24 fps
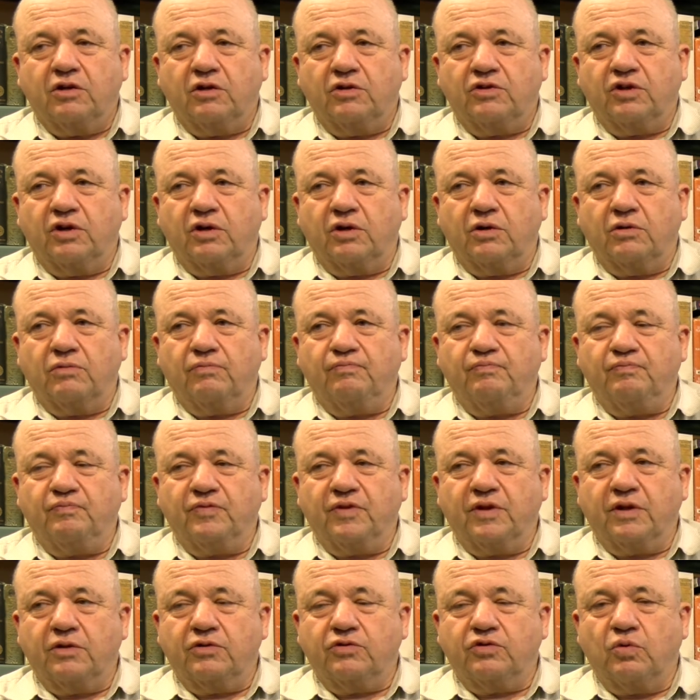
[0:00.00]
the
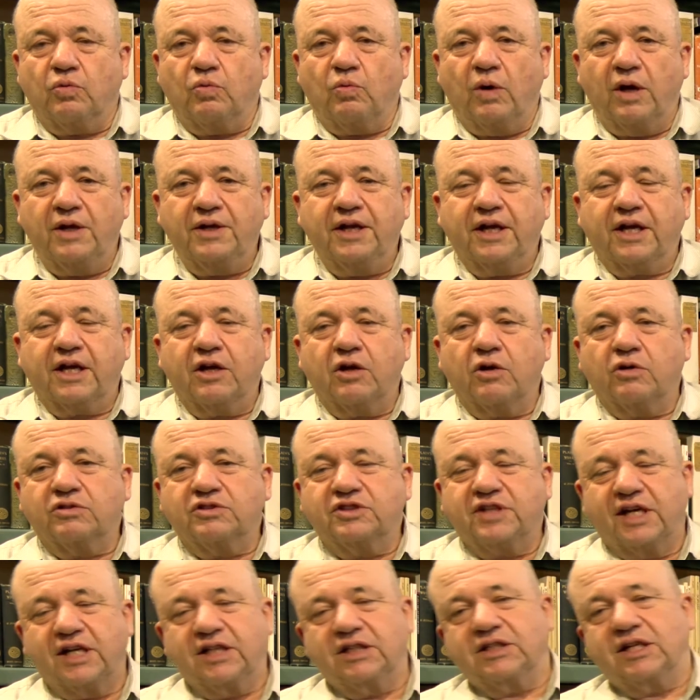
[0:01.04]
one that can go
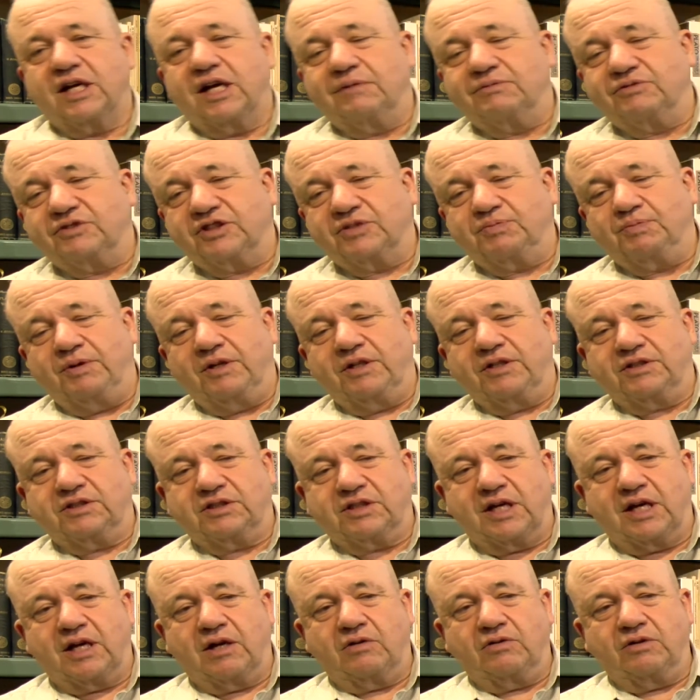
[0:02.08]
10 times the speed of
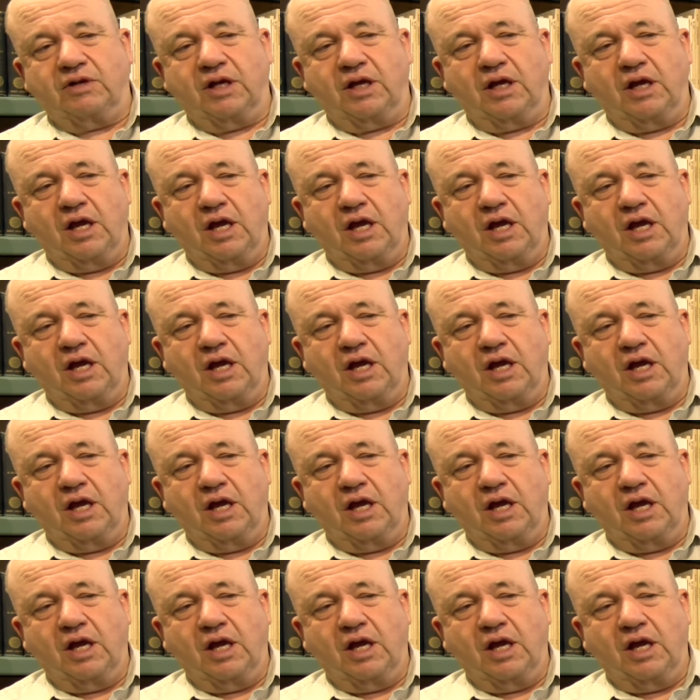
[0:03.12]
sound